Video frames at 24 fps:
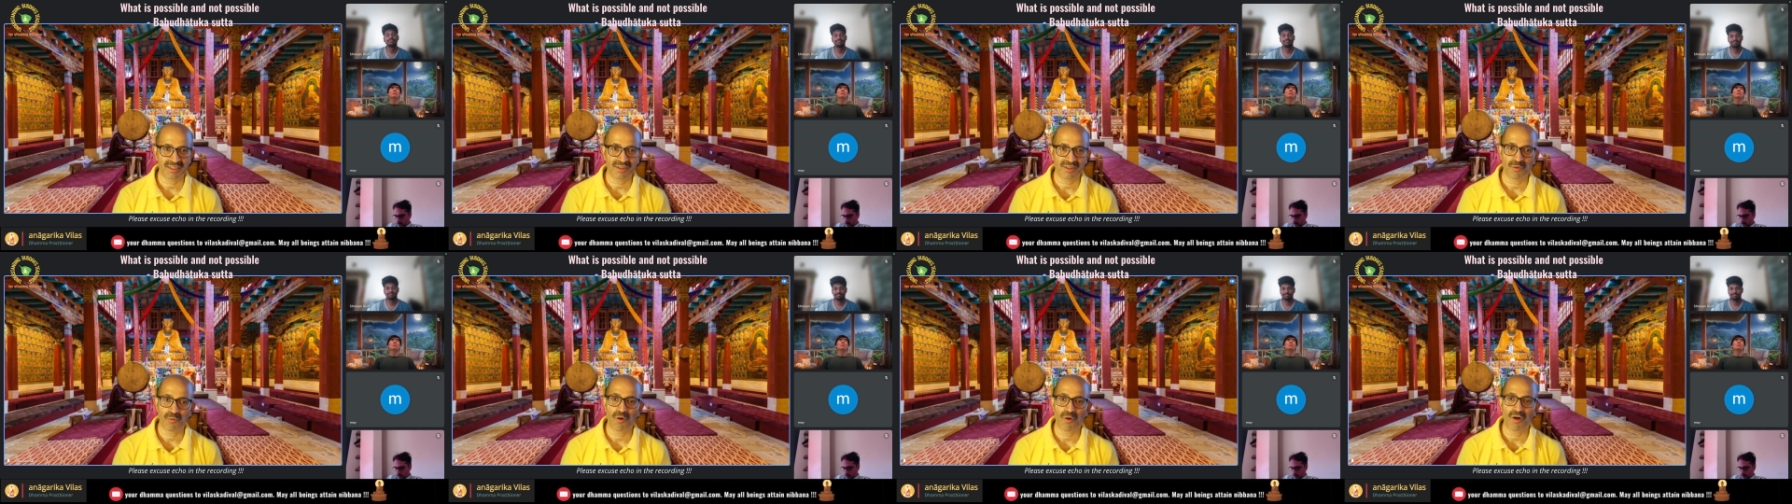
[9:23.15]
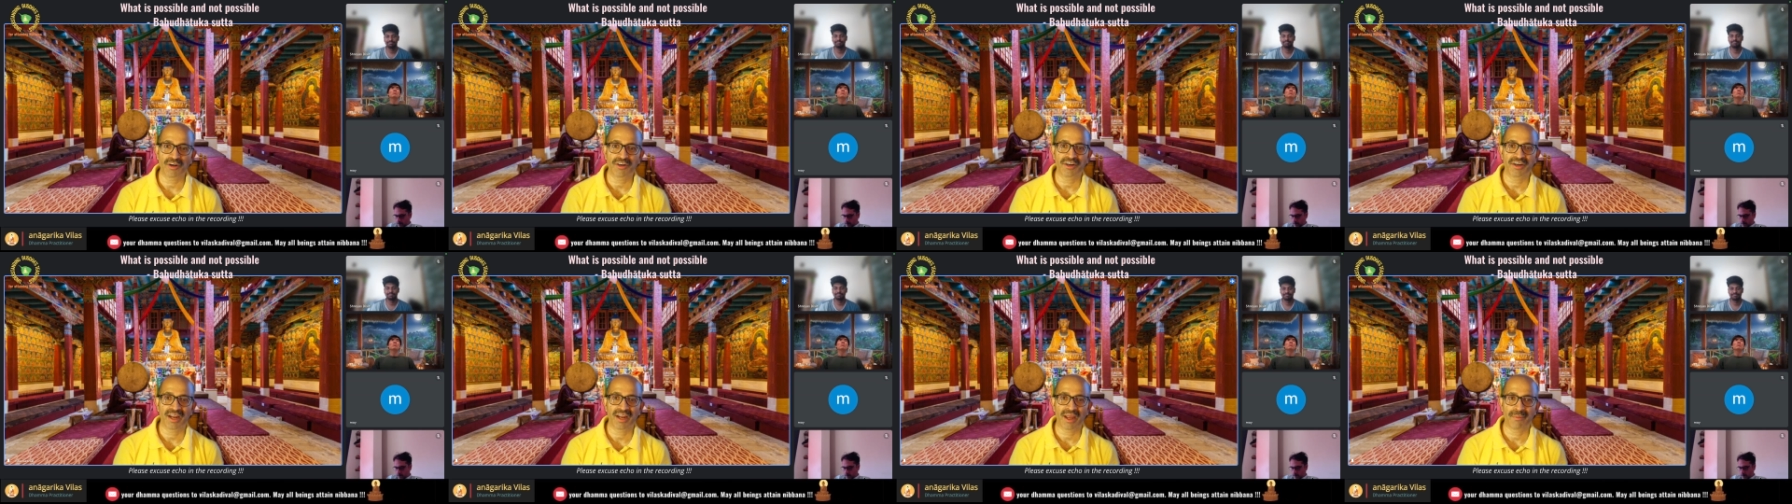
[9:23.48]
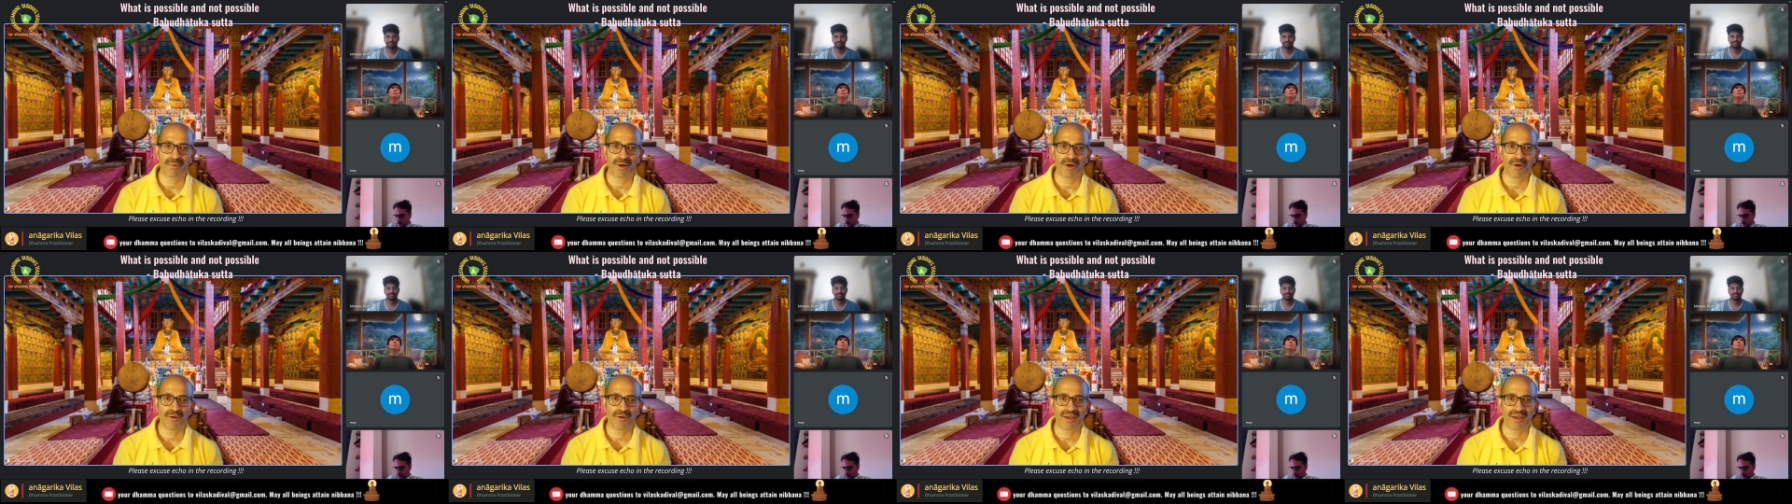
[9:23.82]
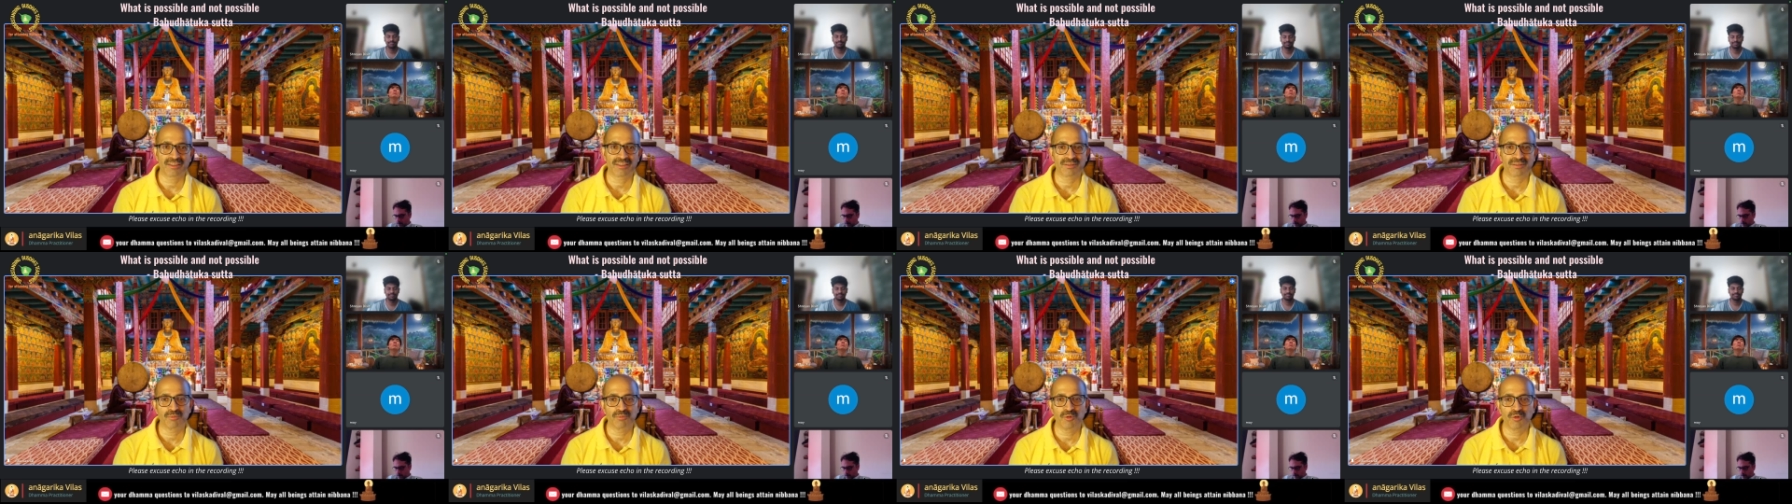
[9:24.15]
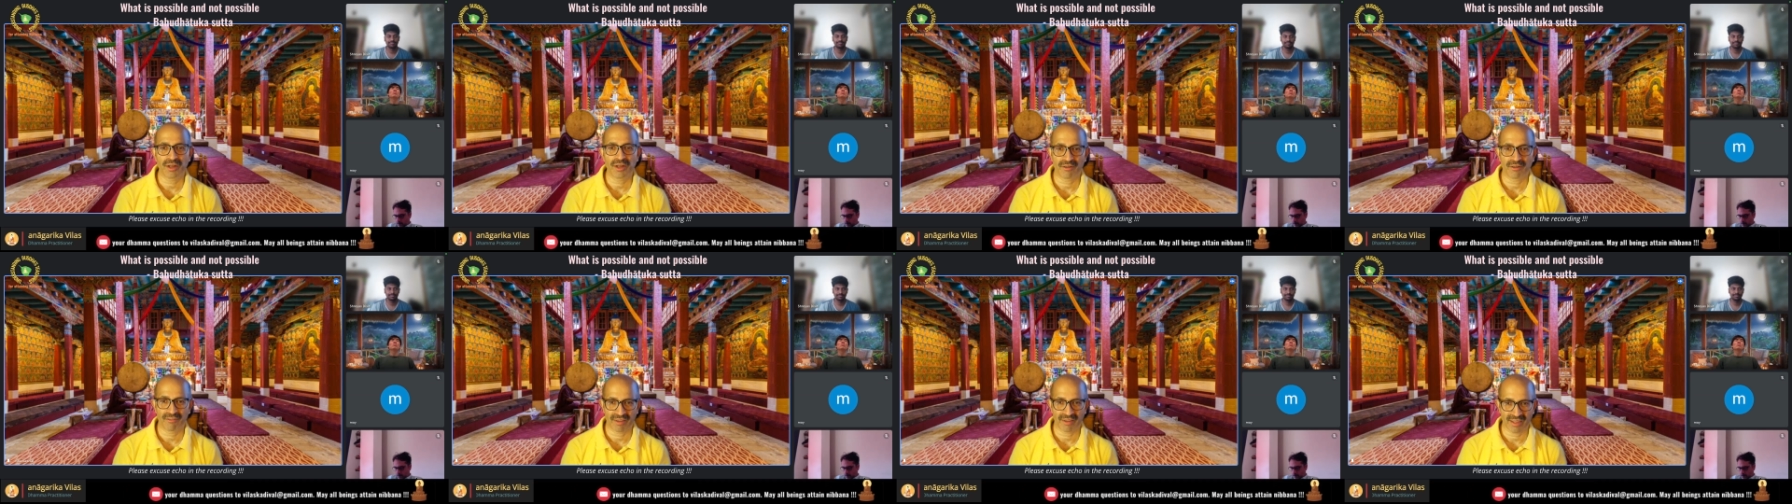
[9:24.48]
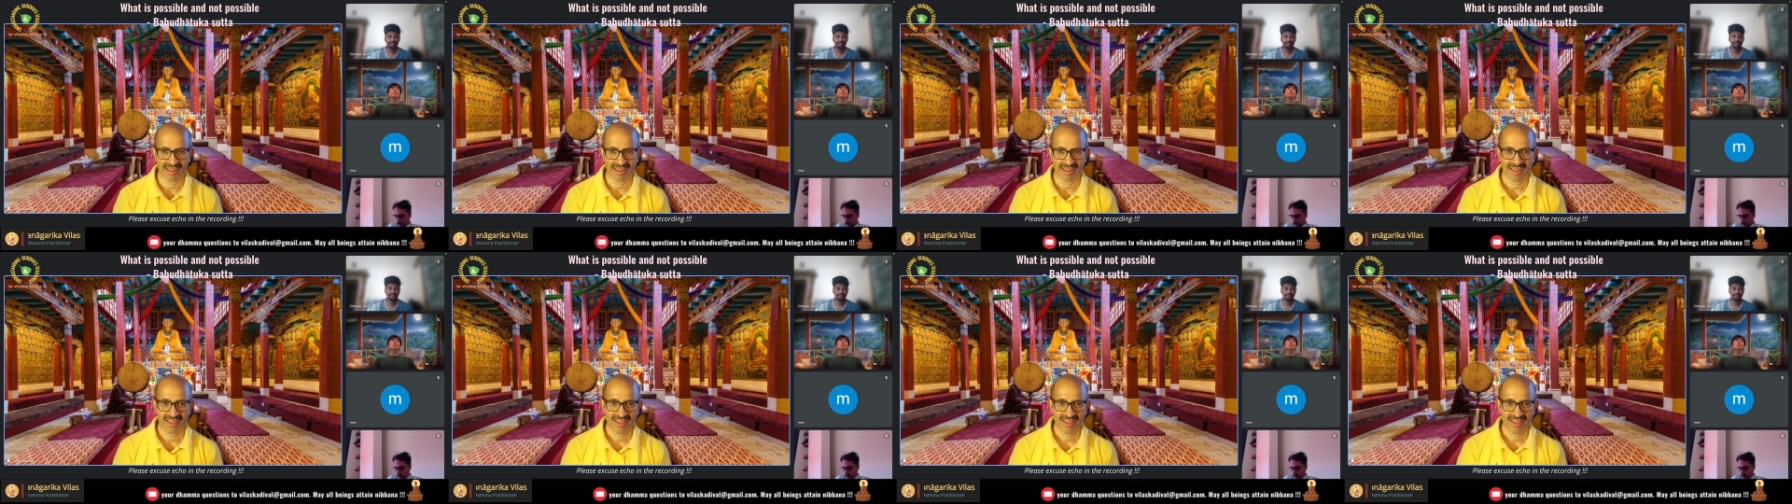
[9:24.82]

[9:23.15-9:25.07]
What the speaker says: the water above has moved away.